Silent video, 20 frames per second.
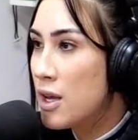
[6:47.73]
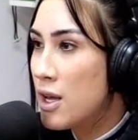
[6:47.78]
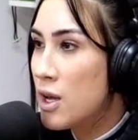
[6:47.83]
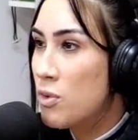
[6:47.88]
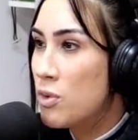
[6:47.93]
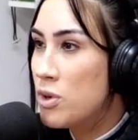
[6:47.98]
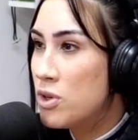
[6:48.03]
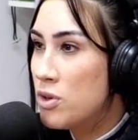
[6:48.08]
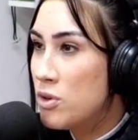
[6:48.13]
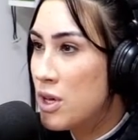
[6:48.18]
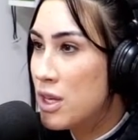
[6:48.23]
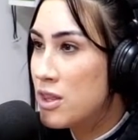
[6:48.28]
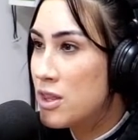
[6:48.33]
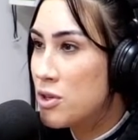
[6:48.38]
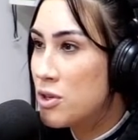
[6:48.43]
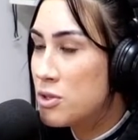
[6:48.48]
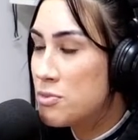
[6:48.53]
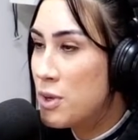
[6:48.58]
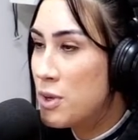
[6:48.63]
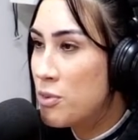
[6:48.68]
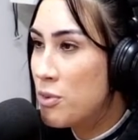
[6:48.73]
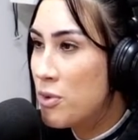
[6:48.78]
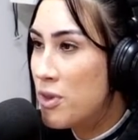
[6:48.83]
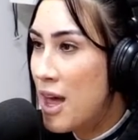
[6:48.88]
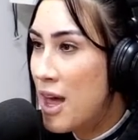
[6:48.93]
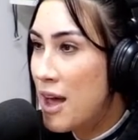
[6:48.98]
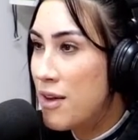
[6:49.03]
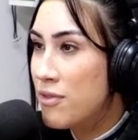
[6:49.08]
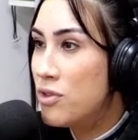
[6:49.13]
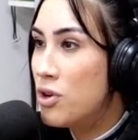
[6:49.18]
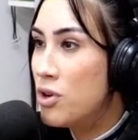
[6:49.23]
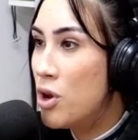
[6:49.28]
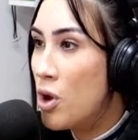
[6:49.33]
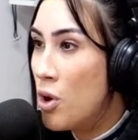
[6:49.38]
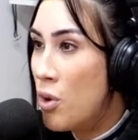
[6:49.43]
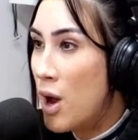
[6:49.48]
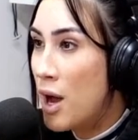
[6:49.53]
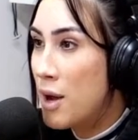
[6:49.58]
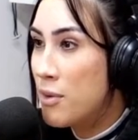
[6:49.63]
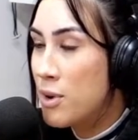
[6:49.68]
when you get those people that have no
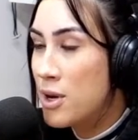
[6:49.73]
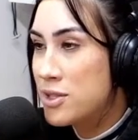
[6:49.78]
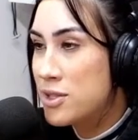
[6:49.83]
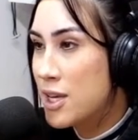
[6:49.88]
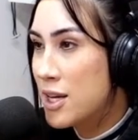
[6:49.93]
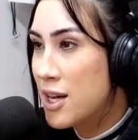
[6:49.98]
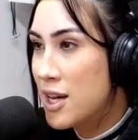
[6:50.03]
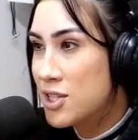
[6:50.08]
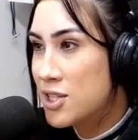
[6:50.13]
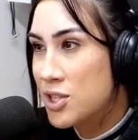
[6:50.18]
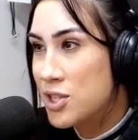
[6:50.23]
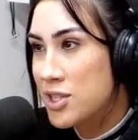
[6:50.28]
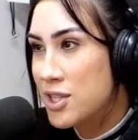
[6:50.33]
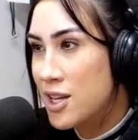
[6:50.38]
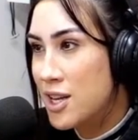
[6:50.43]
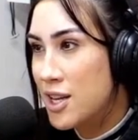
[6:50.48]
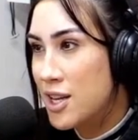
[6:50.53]
eyebrows, like I just did.